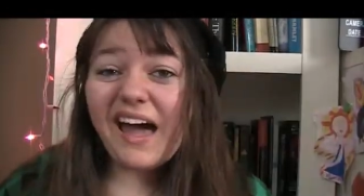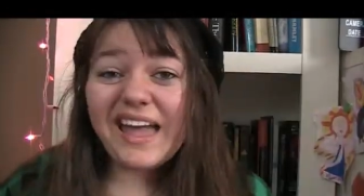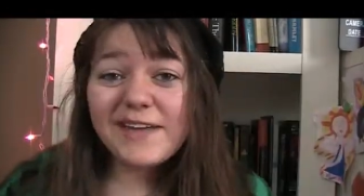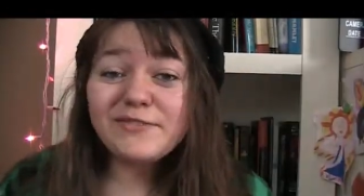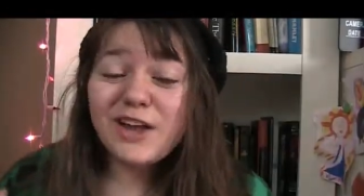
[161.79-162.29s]

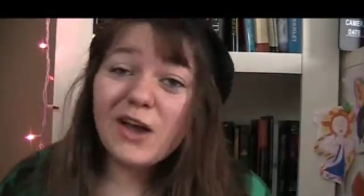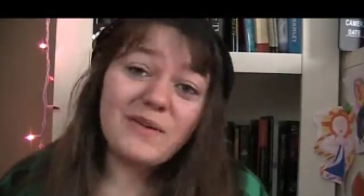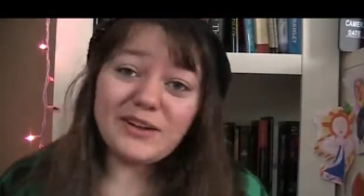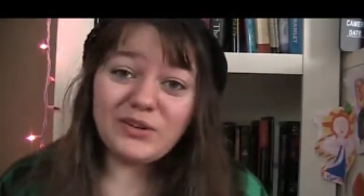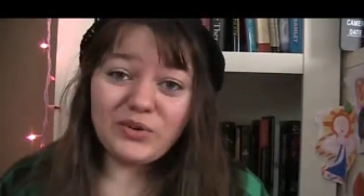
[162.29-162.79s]
I have
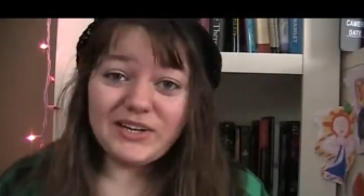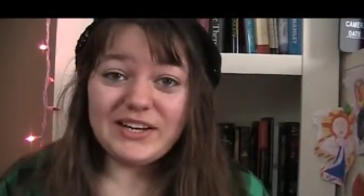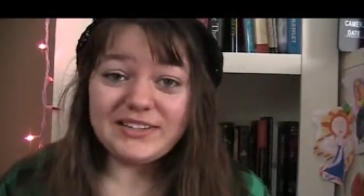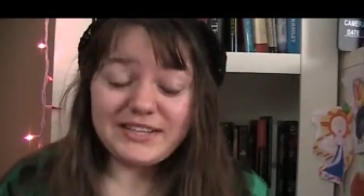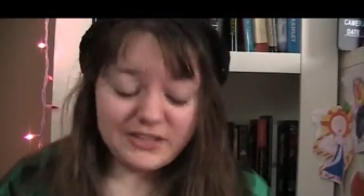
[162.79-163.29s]
not read a
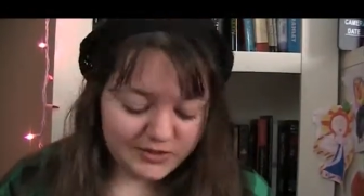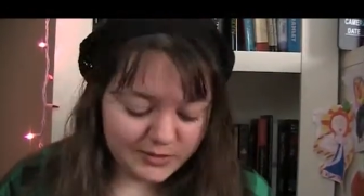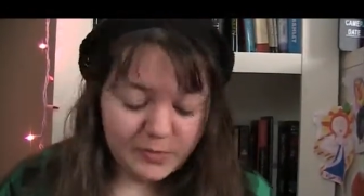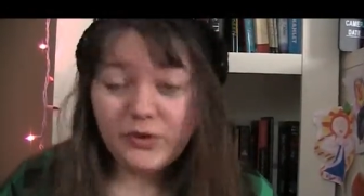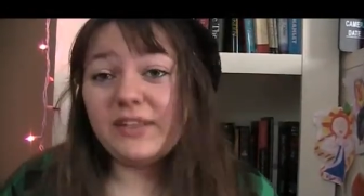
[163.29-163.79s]
Laurie Halse
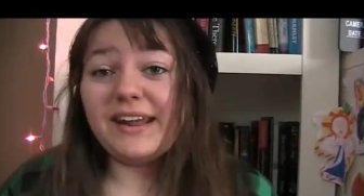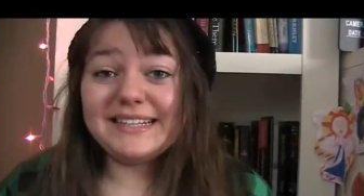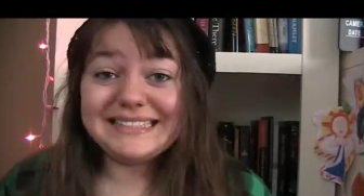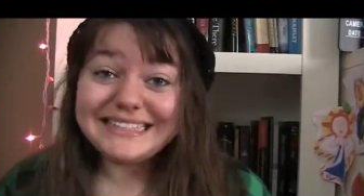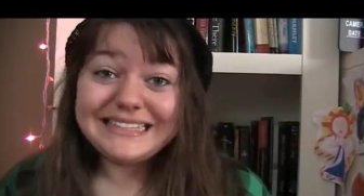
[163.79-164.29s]
Anderson book
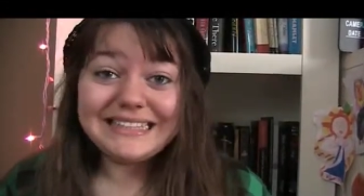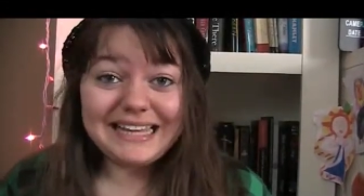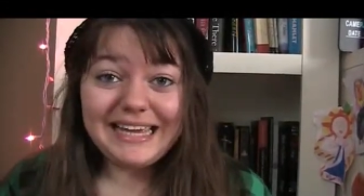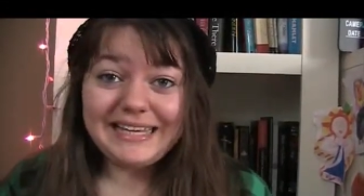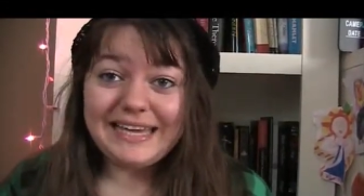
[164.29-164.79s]
that I
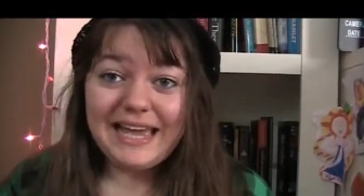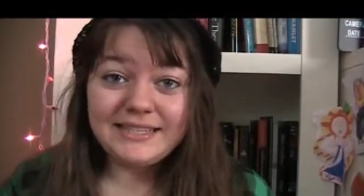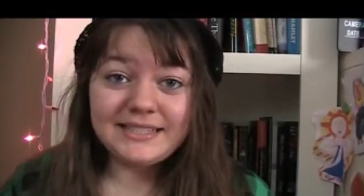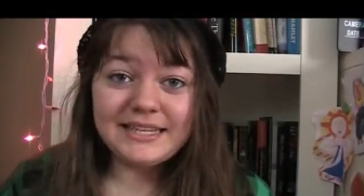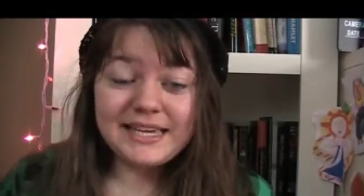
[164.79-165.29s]
didn't like
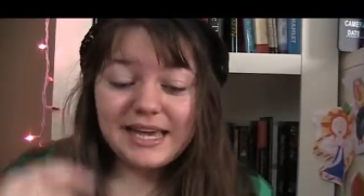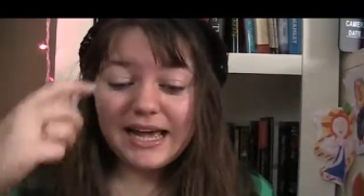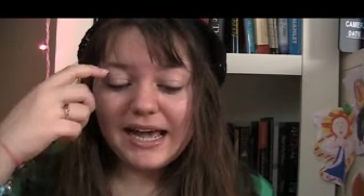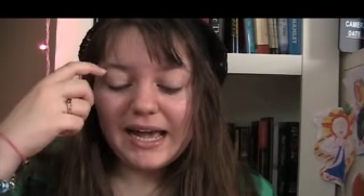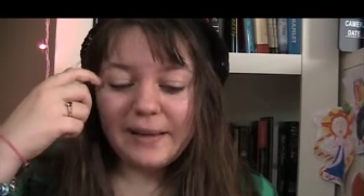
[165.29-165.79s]
yet.
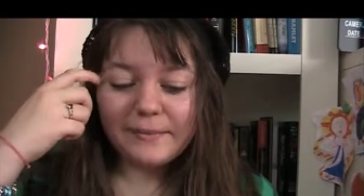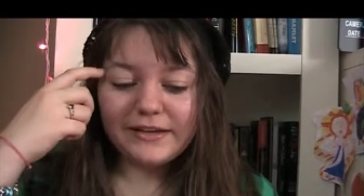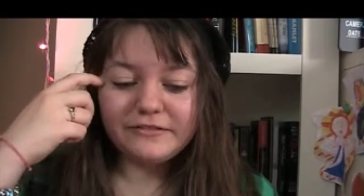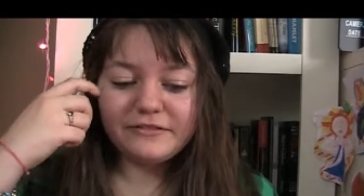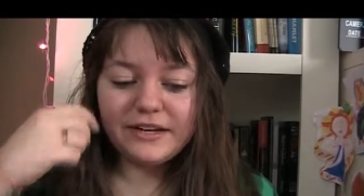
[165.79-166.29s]

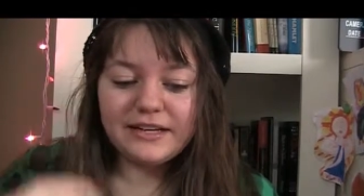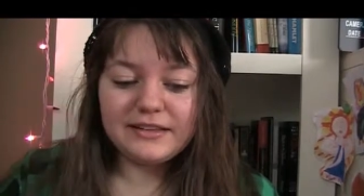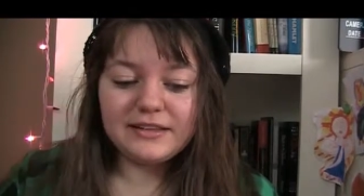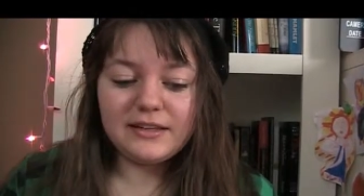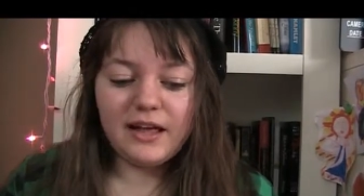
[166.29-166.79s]
I've
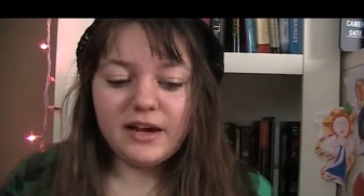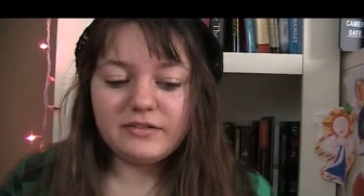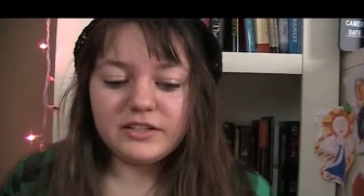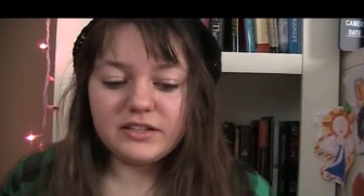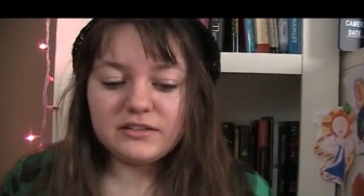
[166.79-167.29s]
read a
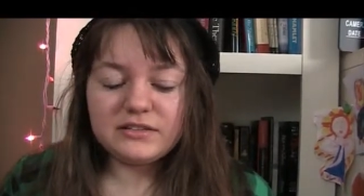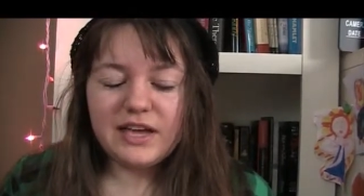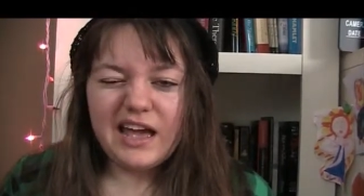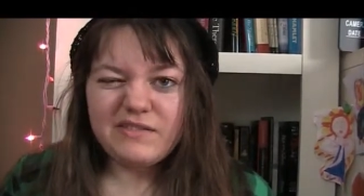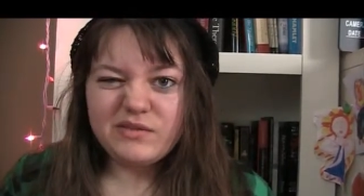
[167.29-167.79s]
lot of
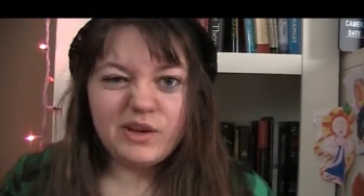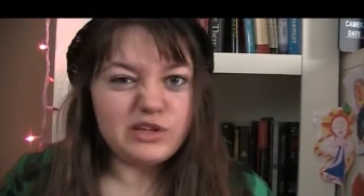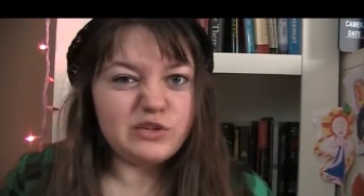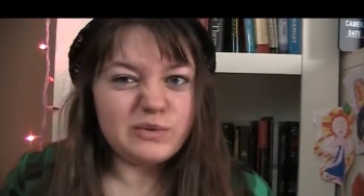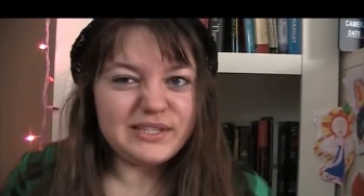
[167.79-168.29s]
hers. I haven't
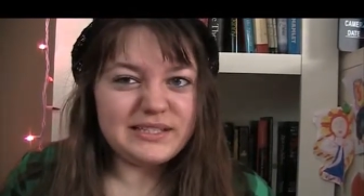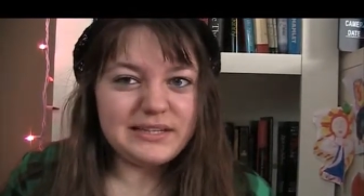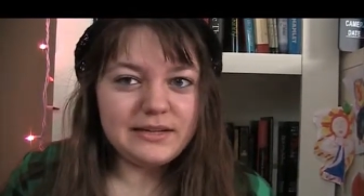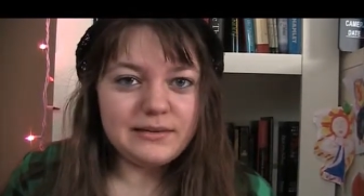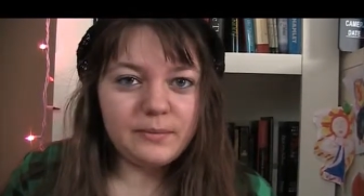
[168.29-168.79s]
read
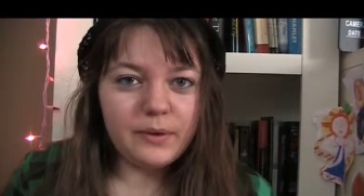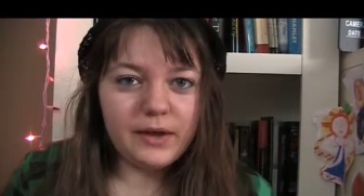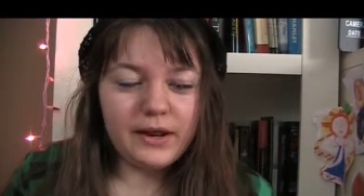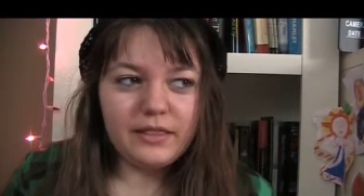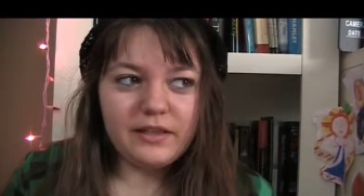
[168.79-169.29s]
Twisted,
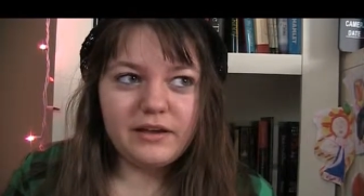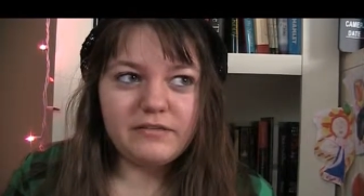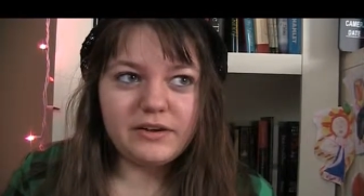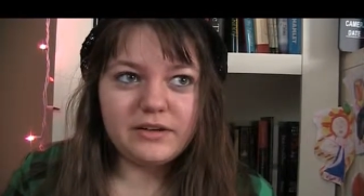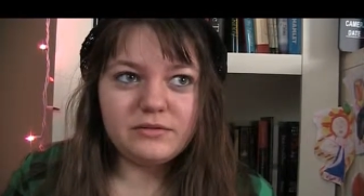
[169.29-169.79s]
but I
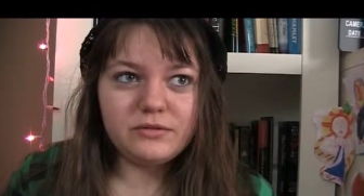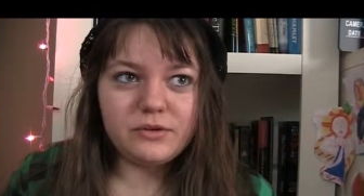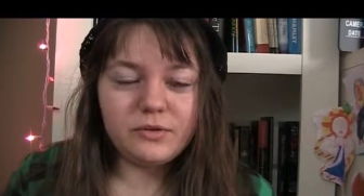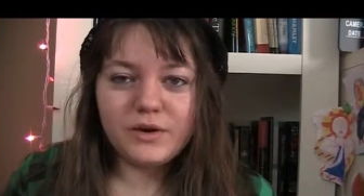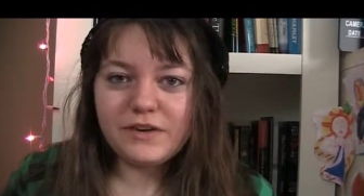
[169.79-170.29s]
think I've read
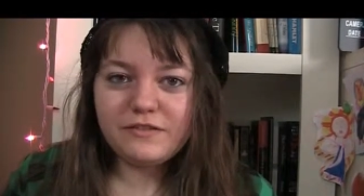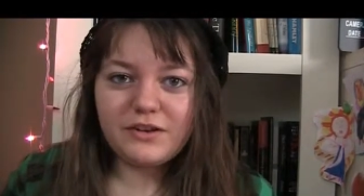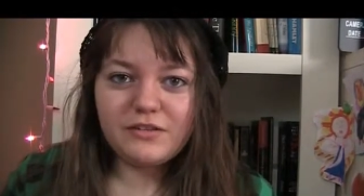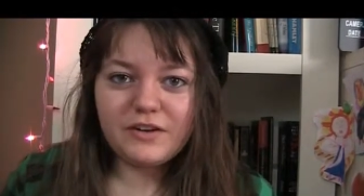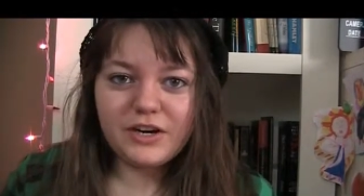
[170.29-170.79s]
quite a
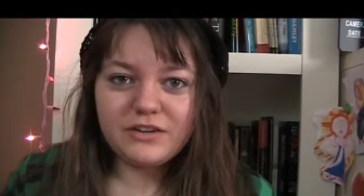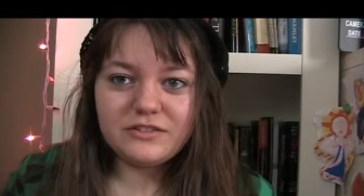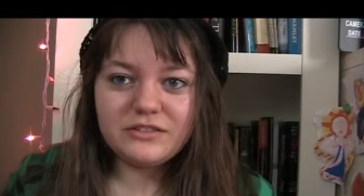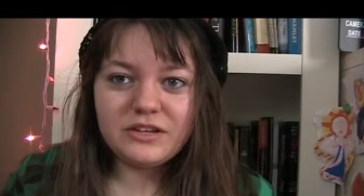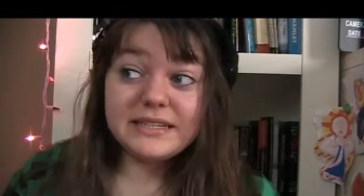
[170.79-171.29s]
few of
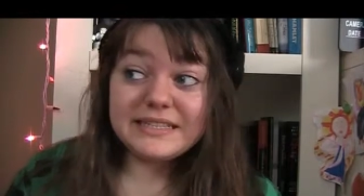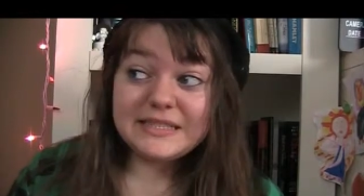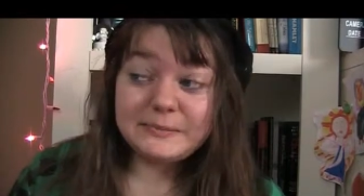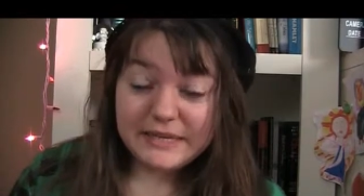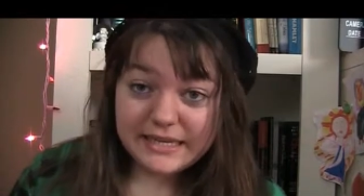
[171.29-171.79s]
hers.
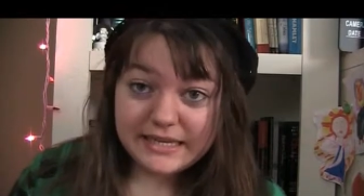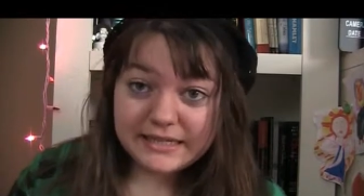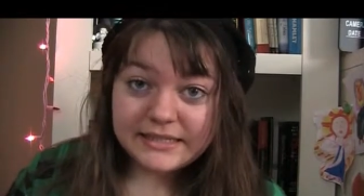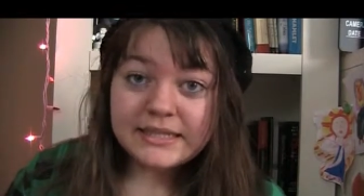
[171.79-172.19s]
Speak